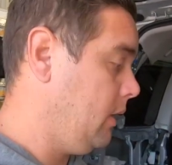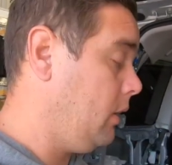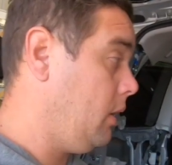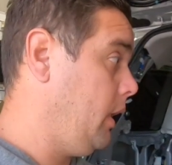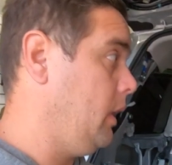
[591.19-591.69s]

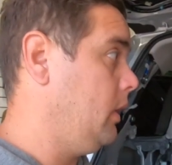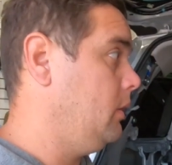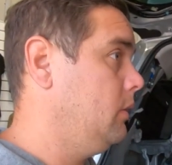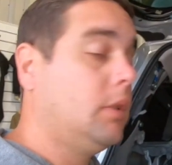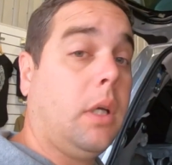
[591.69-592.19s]
Oh yeah,
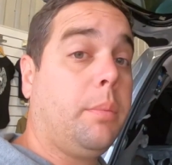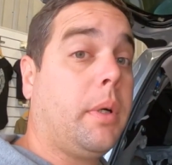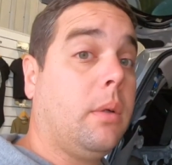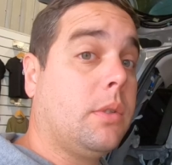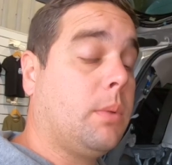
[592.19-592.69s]
tow
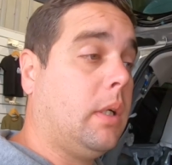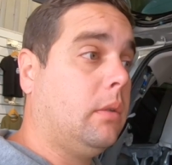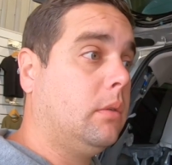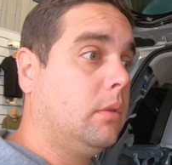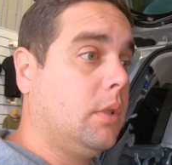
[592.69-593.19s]
pro as
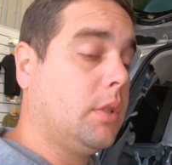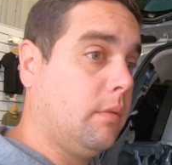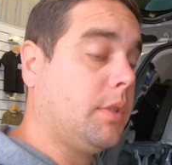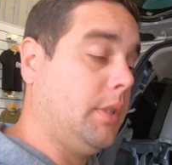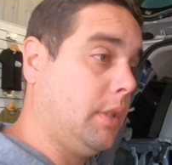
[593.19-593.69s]
well, because
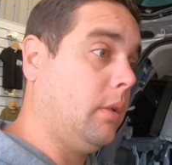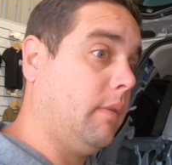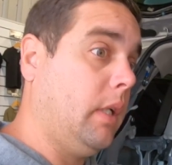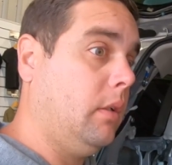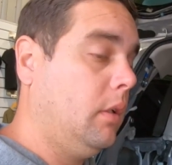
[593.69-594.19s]
obviously he's towing the
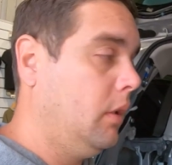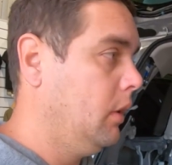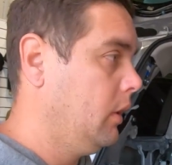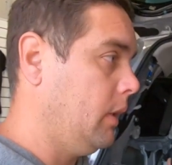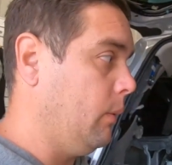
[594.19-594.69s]
van.
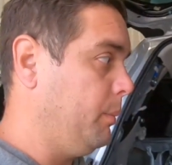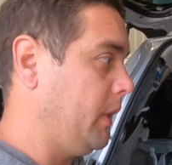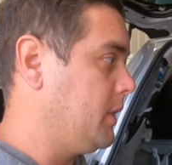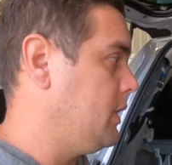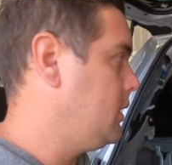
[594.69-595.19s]
That would
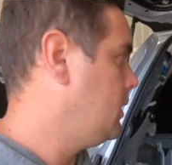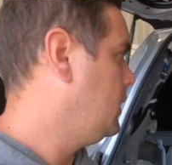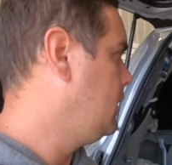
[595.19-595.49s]
make sense.